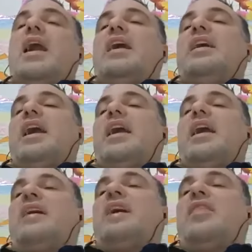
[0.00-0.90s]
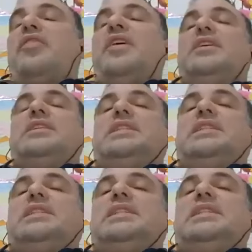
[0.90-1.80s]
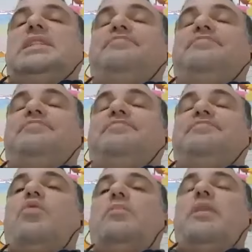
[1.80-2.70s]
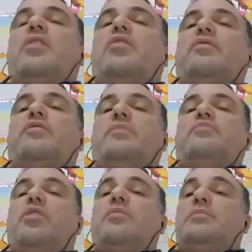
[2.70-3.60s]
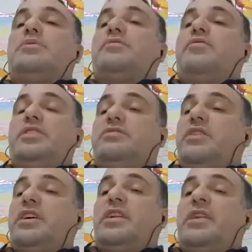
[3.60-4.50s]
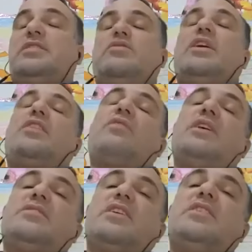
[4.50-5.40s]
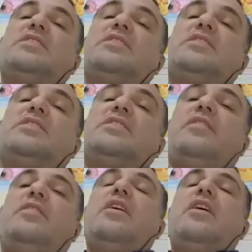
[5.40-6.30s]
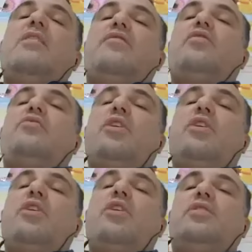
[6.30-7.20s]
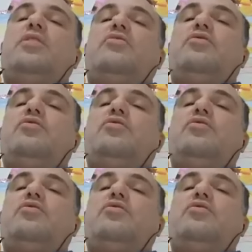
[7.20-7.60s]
I I, I think um, there will be a lot of uh, problems for Israel. So that's why Israel is waiting for a good opportunity to